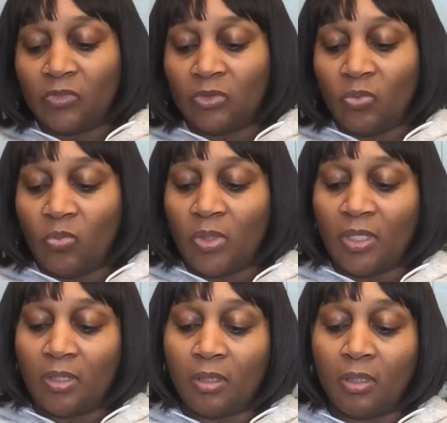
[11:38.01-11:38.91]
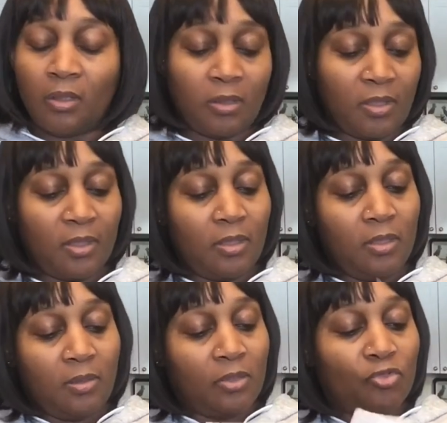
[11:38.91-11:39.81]
will
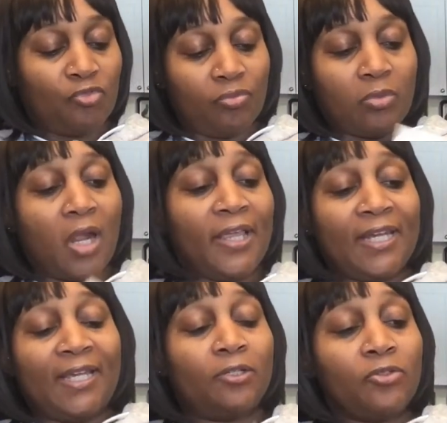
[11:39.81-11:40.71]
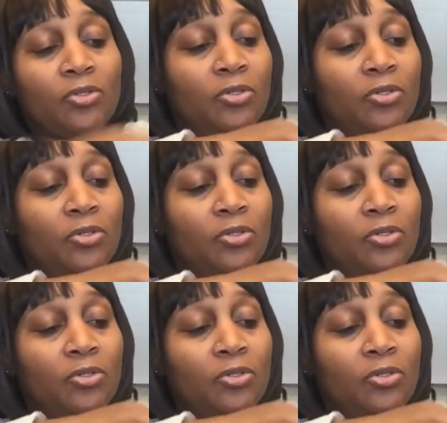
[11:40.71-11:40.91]
dry it out.